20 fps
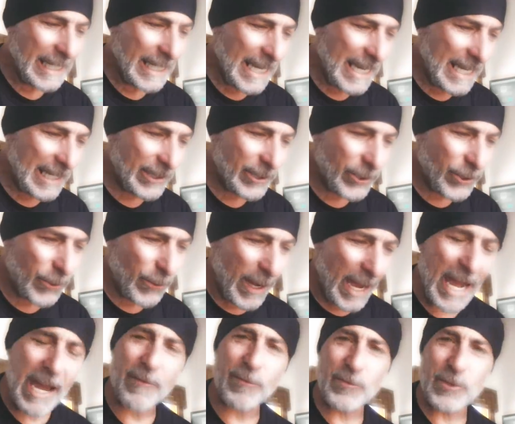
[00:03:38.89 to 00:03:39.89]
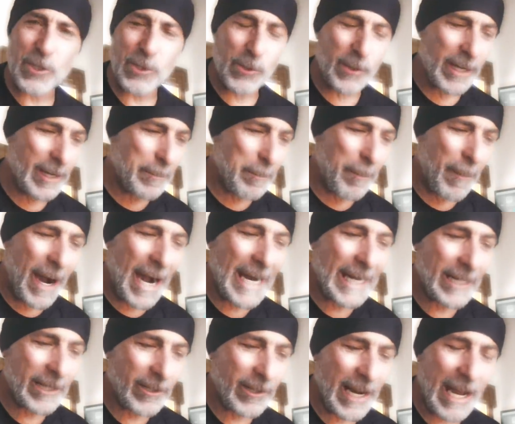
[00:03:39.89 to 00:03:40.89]
And you have to
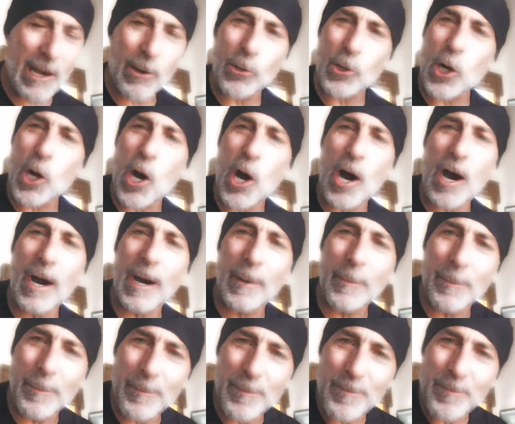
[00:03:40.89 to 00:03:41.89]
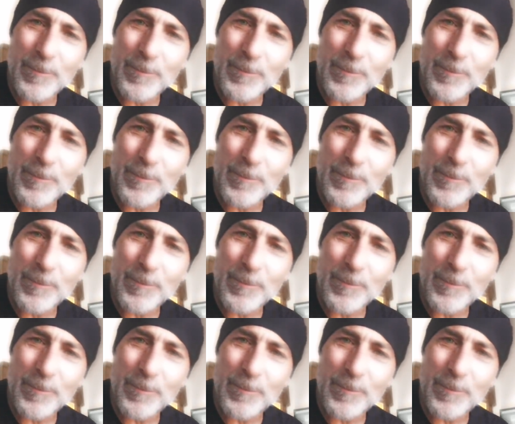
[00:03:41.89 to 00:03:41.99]
admire how calm